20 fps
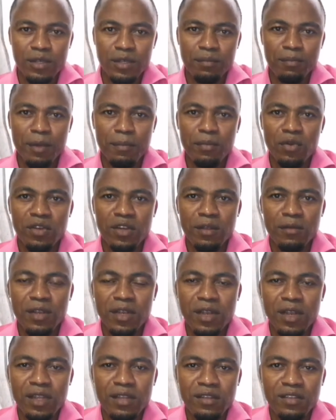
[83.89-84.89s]

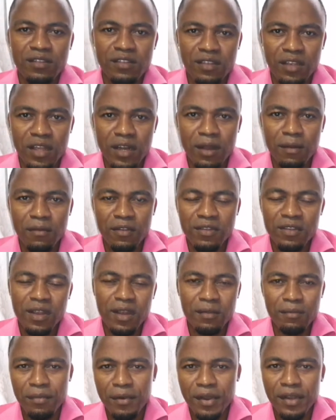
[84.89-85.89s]
purportedly
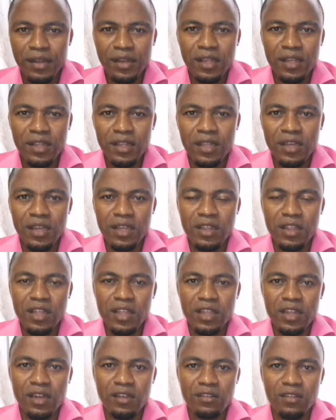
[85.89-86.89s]
celebrating the death
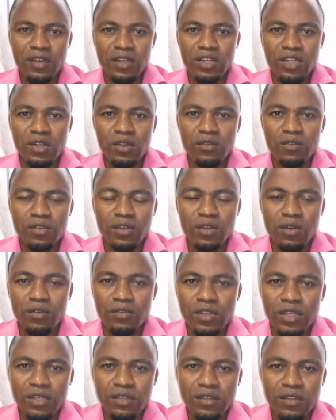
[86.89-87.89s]
and the resurrection of
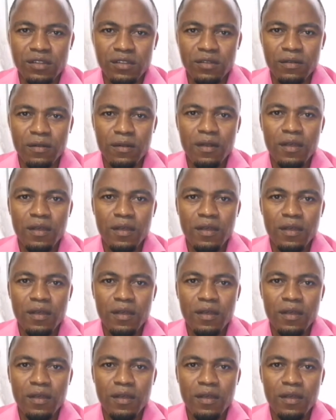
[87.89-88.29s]
Jesus.